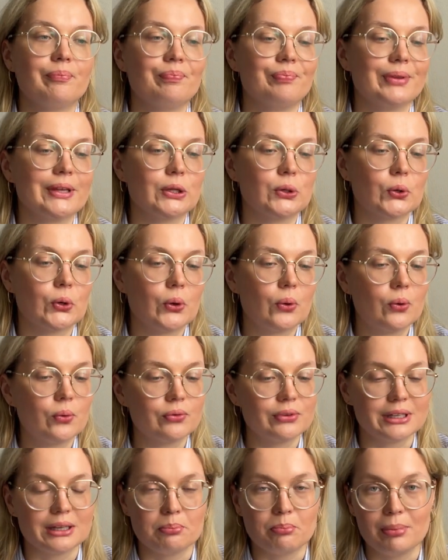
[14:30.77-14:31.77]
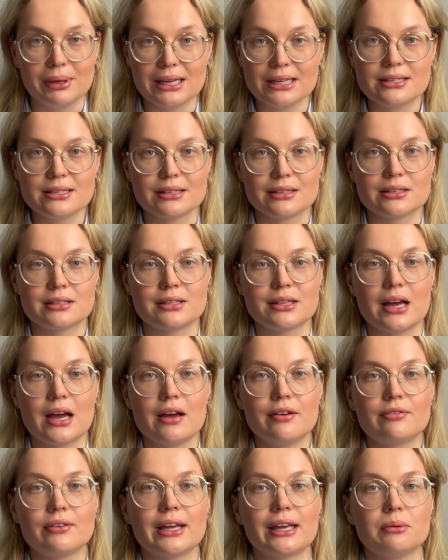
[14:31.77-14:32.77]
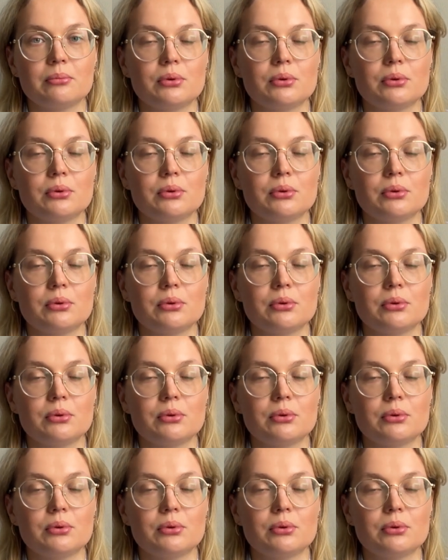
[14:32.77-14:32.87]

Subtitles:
you know, the basic stuff can